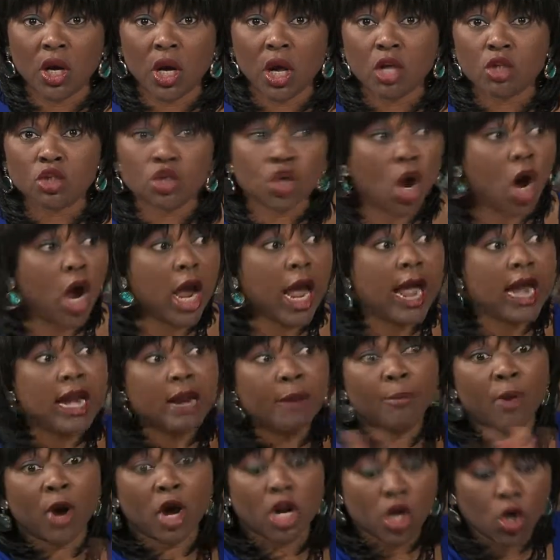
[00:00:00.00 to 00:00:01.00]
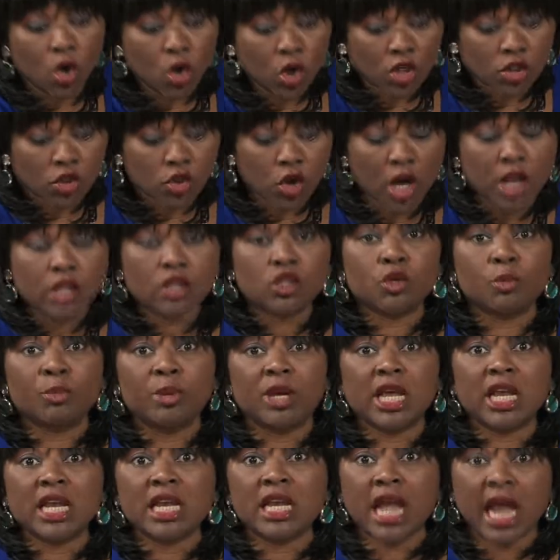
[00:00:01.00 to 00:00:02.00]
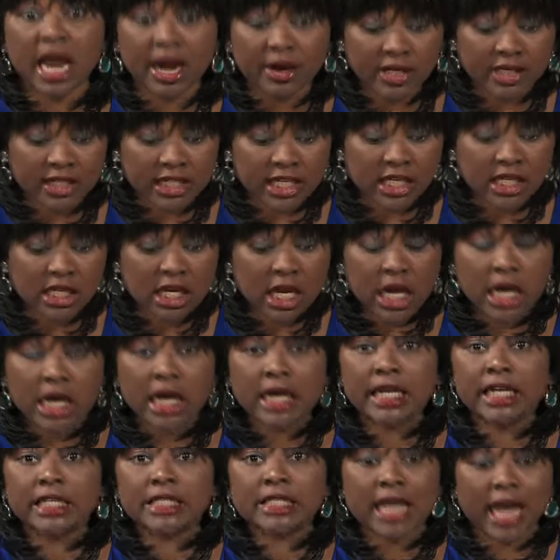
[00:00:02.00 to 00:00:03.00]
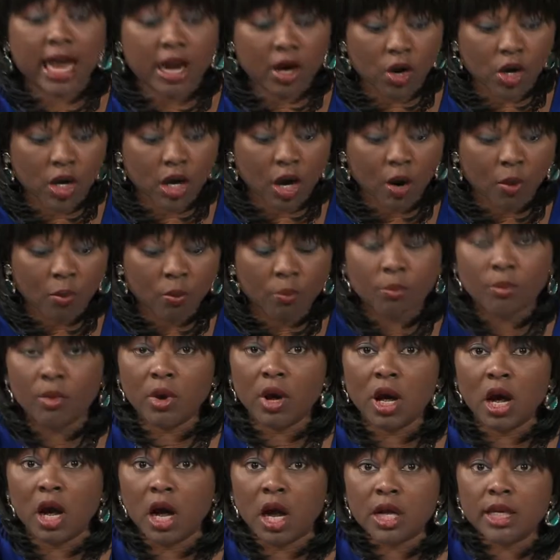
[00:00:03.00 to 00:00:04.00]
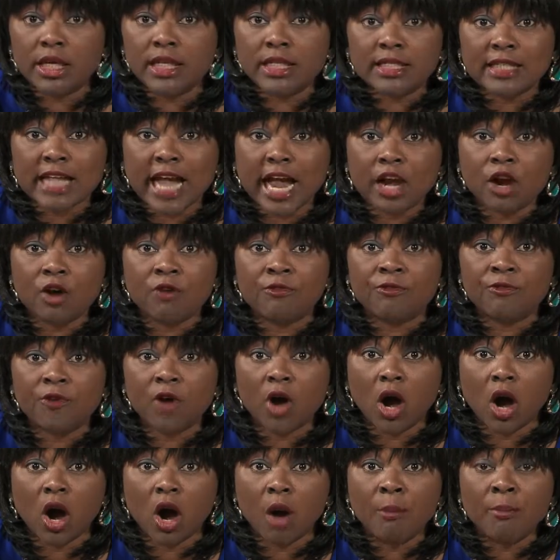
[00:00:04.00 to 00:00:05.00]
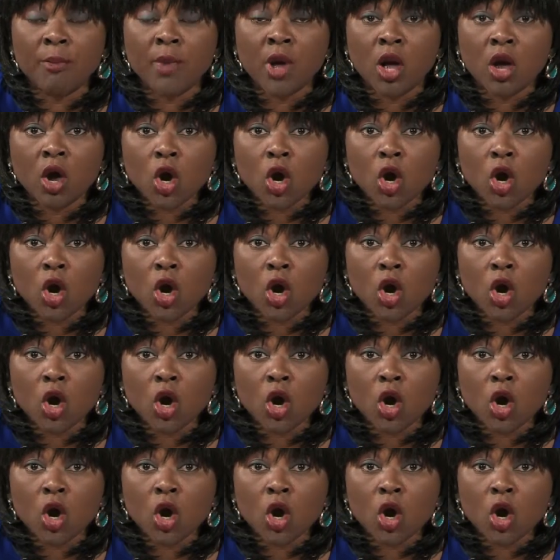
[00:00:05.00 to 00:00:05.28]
So anybody who is going to be inheriting this kind of um, uh, this kind of um,